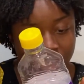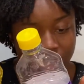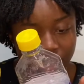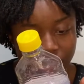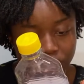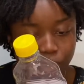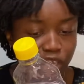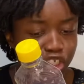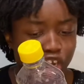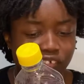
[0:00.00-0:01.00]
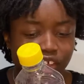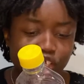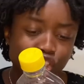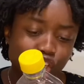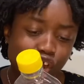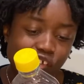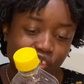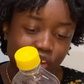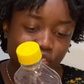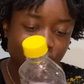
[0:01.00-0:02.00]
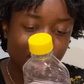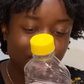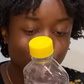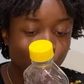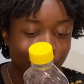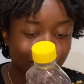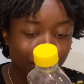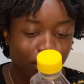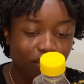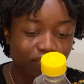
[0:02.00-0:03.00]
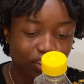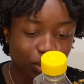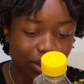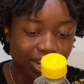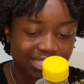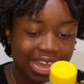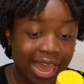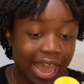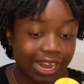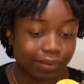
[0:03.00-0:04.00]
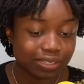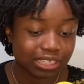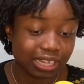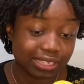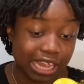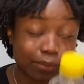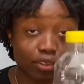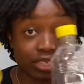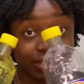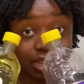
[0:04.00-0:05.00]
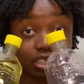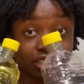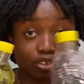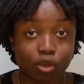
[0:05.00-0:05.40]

it gives a picture of like a stove you can use it on, toilet bowl, floors, and it's just like a table and stuff like that, so that's cool.